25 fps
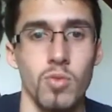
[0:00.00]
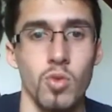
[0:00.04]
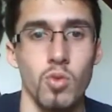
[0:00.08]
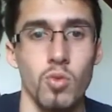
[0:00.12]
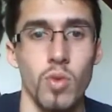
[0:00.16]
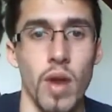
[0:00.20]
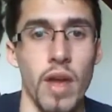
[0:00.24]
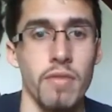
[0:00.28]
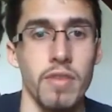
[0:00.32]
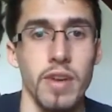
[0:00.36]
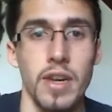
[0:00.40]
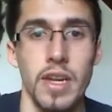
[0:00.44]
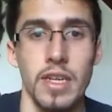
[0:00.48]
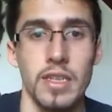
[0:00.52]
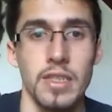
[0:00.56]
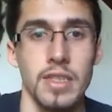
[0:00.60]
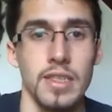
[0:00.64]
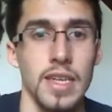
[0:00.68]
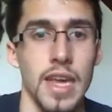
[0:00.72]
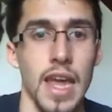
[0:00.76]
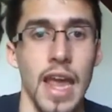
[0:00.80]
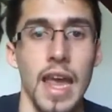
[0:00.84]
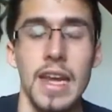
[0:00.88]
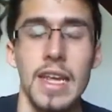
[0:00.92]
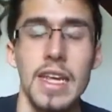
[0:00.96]
revenants,
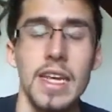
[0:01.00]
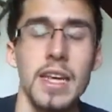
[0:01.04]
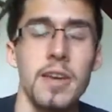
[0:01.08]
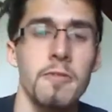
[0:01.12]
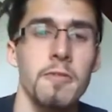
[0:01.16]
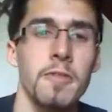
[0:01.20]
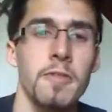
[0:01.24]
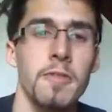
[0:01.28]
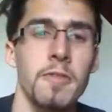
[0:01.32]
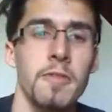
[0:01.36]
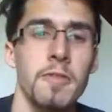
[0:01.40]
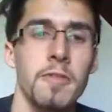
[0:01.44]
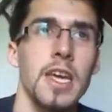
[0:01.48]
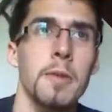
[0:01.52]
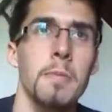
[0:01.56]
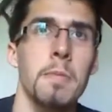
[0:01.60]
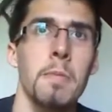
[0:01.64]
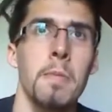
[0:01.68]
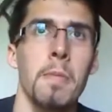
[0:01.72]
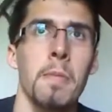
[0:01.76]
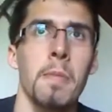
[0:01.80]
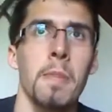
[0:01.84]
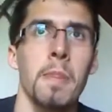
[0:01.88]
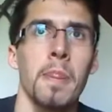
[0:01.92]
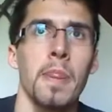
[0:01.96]
any of the
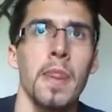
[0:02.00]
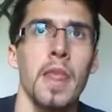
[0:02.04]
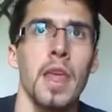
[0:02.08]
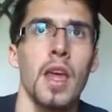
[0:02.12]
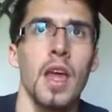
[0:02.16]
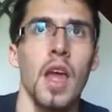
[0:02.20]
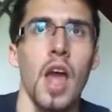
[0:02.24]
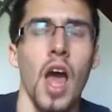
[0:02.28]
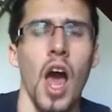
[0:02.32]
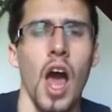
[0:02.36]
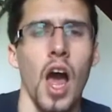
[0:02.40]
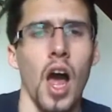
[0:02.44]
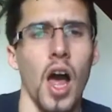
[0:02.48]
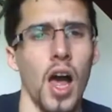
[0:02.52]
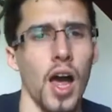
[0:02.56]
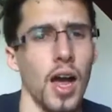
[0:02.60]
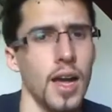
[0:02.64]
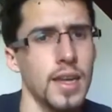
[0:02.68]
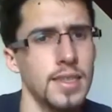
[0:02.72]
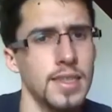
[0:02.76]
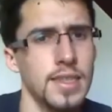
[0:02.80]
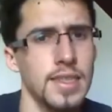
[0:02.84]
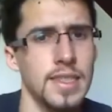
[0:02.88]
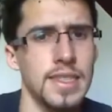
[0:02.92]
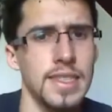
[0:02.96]

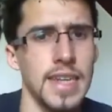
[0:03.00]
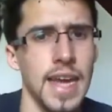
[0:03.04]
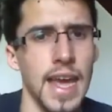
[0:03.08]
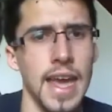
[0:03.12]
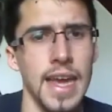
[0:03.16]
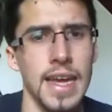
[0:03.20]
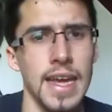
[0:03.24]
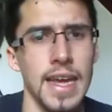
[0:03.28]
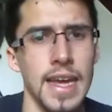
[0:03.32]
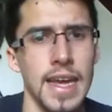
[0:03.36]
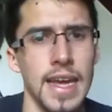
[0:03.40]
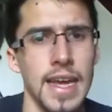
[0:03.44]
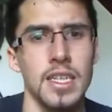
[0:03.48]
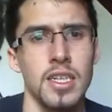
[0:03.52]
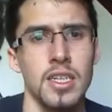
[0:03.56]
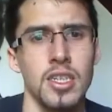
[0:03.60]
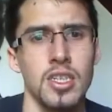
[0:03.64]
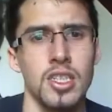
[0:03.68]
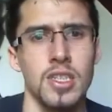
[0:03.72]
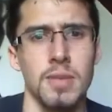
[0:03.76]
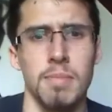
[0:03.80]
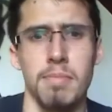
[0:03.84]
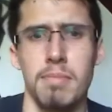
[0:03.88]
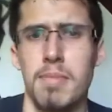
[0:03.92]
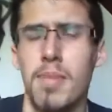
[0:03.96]
undead,
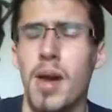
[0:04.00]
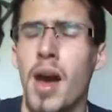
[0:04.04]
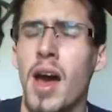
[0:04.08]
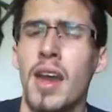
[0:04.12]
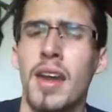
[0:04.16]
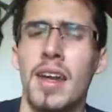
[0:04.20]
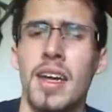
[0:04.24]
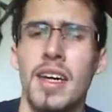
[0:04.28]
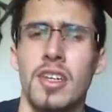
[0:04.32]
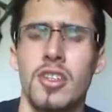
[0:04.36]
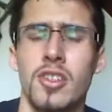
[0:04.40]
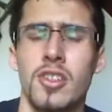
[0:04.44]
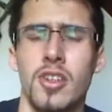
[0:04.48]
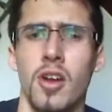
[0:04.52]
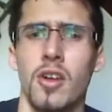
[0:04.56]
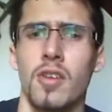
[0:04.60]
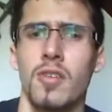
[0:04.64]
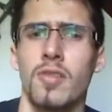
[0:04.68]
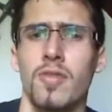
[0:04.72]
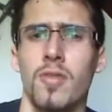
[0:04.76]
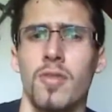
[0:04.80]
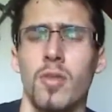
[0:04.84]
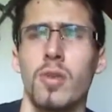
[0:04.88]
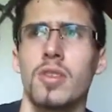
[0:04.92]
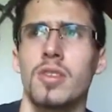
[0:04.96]
demonic, dark
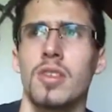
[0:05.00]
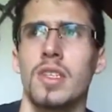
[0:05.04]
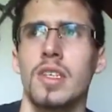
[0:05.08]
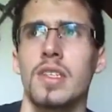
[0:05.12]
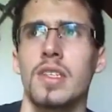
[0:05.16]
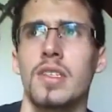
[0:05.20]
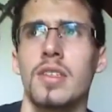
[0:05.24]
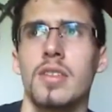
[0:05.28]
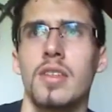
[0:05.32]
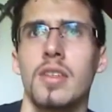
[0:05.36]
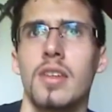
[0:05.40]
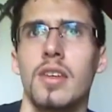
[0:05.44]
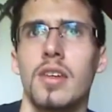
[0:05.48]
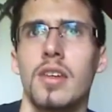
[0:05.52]
forces.